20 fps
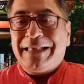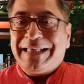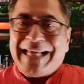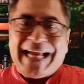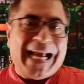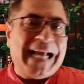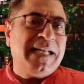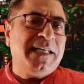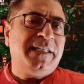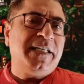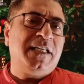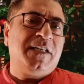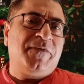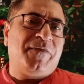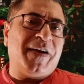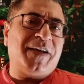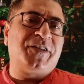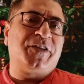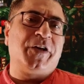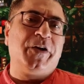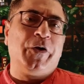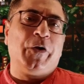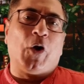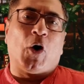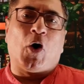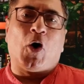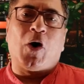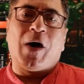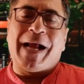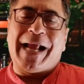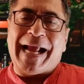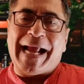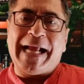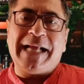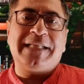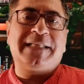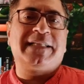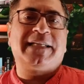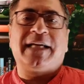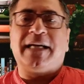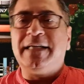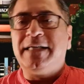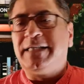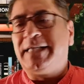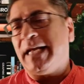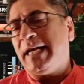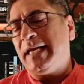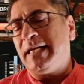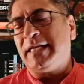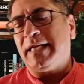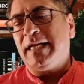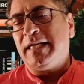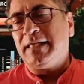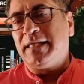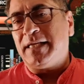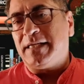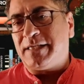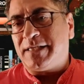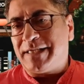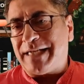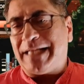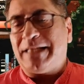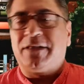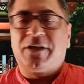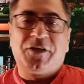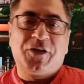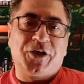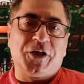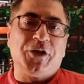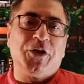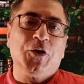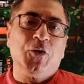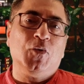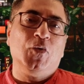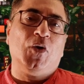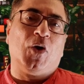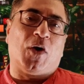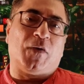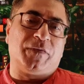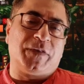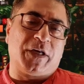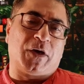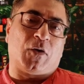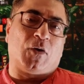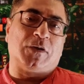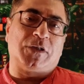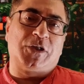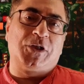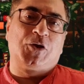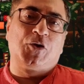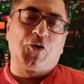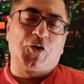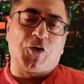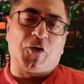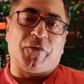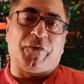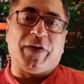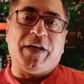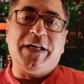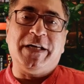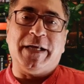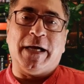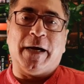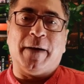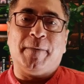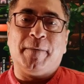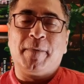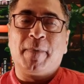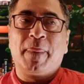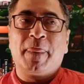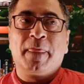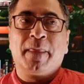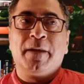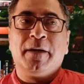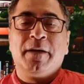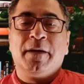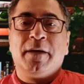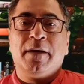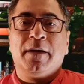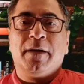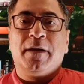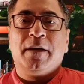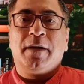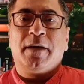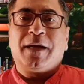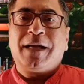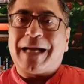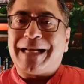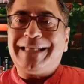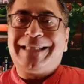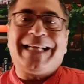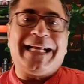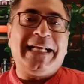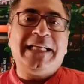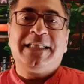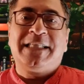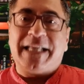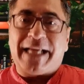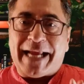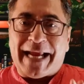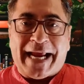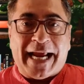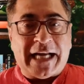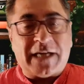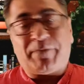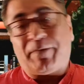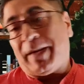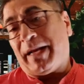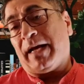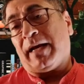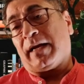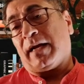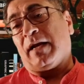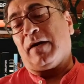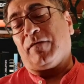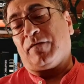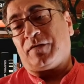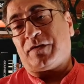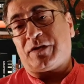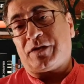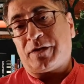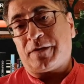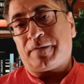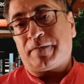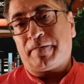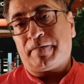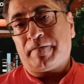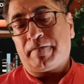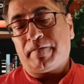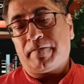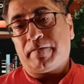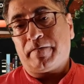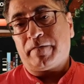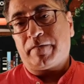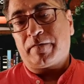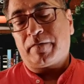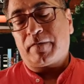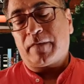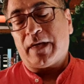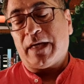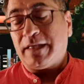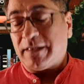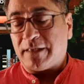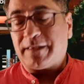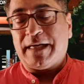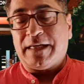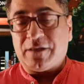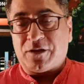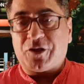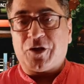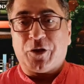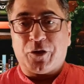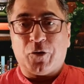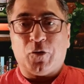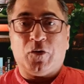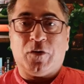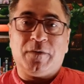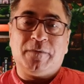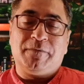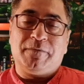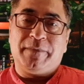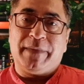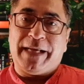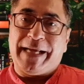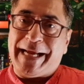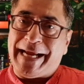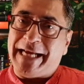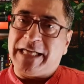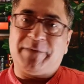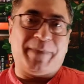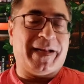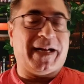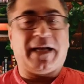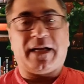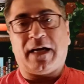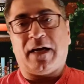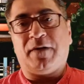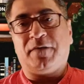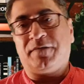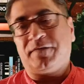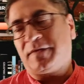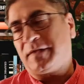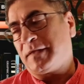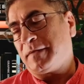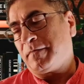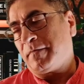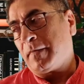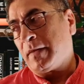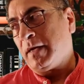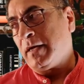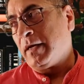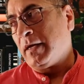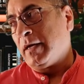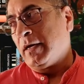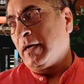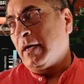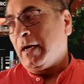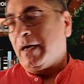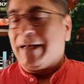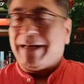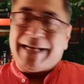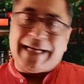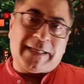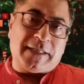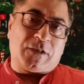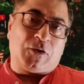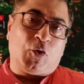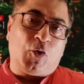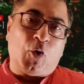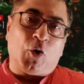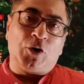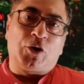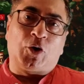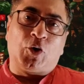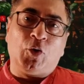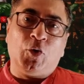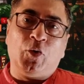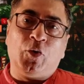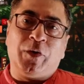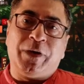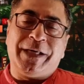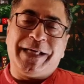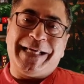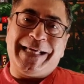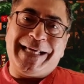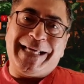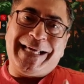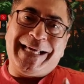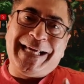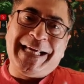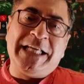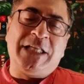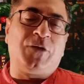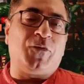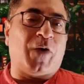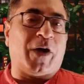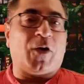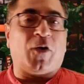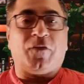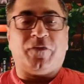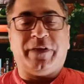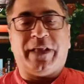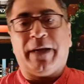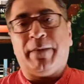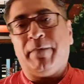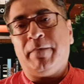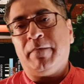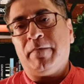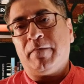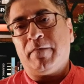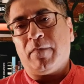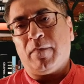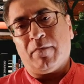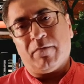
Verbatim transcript: The anti-defection law as contained in the 10th schedule of the Constitution of India contains 8 paragraphs. In the 10th schedule, 8 paragraphs. Let us go through each one of them